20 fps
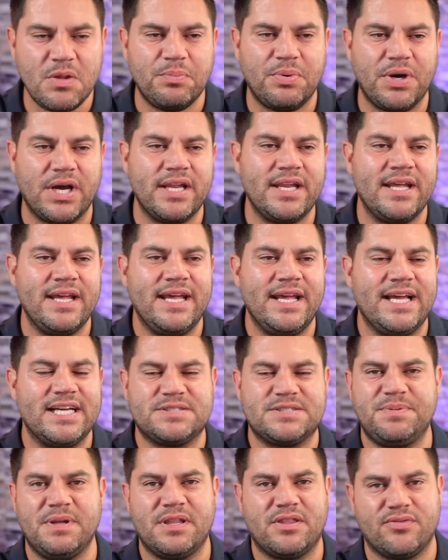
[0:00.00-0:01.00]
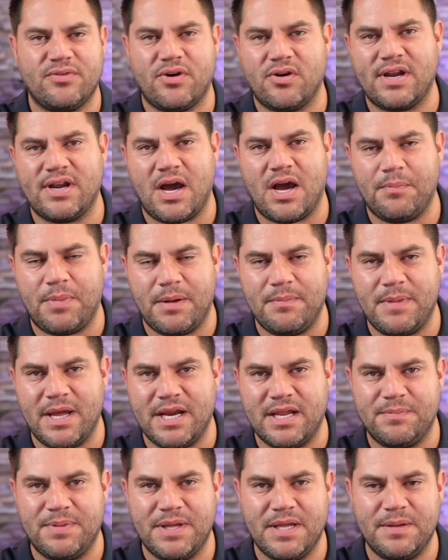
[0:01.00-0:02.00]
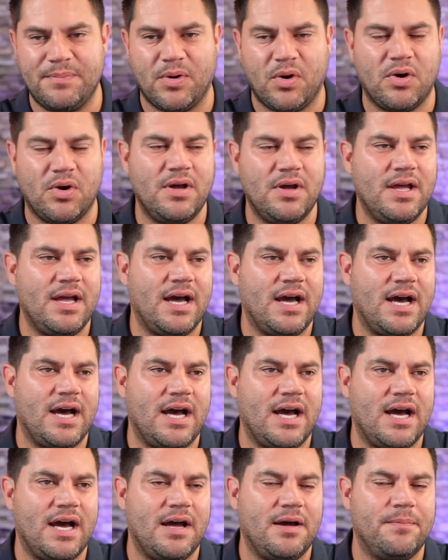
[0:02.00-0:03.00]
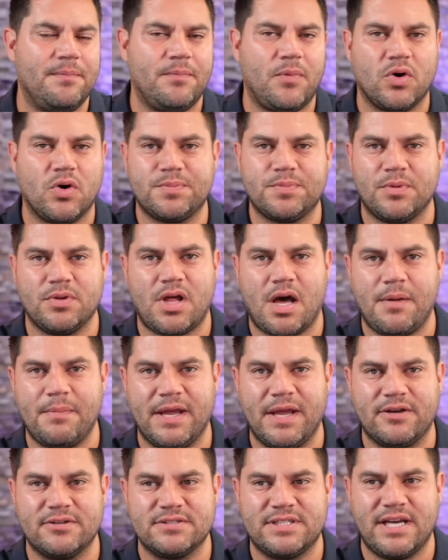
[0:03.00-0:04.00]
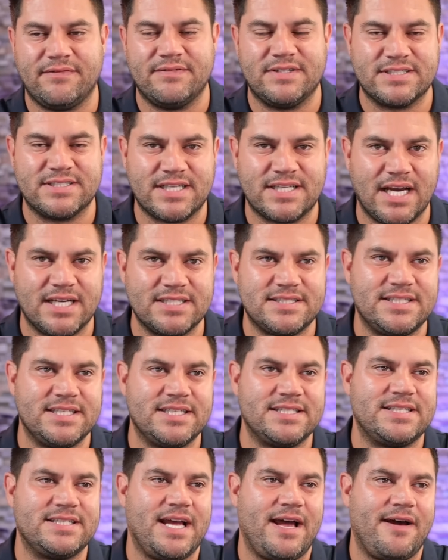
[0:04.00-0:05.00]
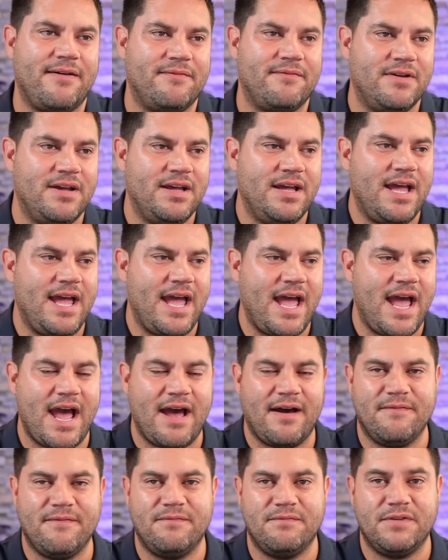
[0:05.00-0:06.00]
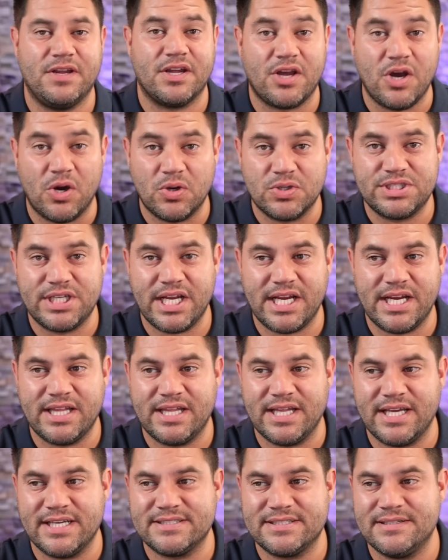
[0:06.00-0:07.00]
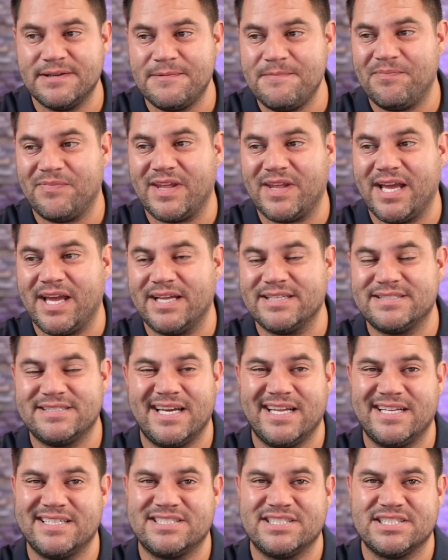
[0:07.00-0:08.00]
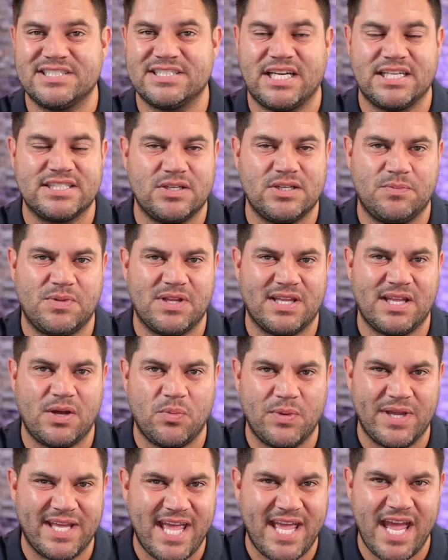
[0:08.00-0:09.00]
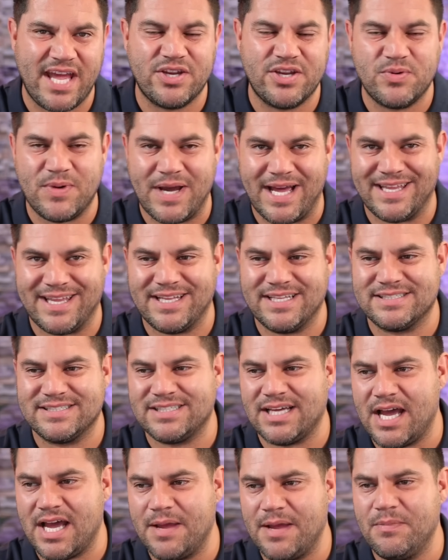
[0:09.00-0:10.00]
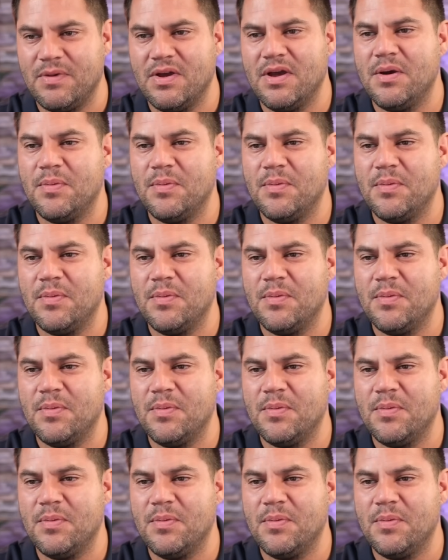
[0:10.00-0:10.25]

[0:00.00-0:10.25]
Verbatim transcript: but it's been thrown out by many people. Uh, multiple lawmakers have discussed this, have have negotiated this and said it's just not something that we can do at this time.